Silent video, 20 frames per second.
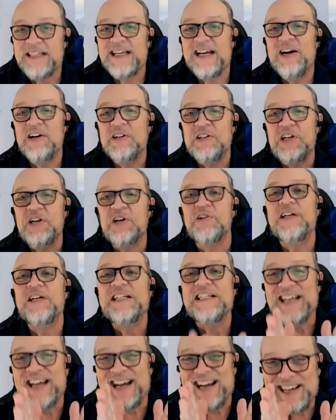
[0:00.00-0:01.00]
down your
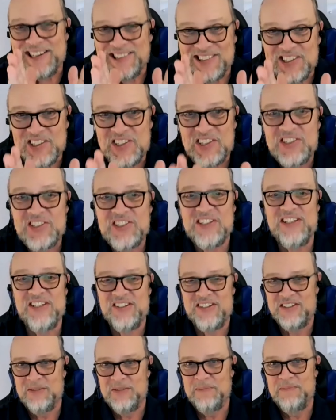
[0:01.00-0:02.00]
entire
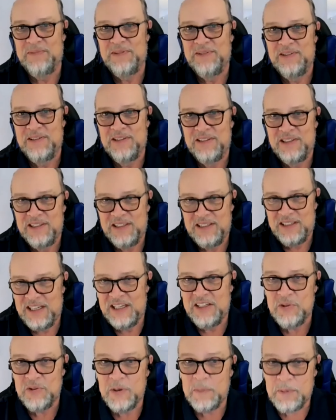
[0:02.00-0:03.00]
system
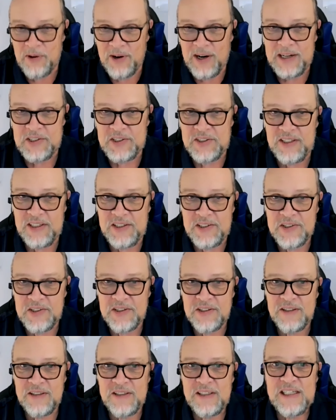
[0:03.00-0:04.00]
into a process.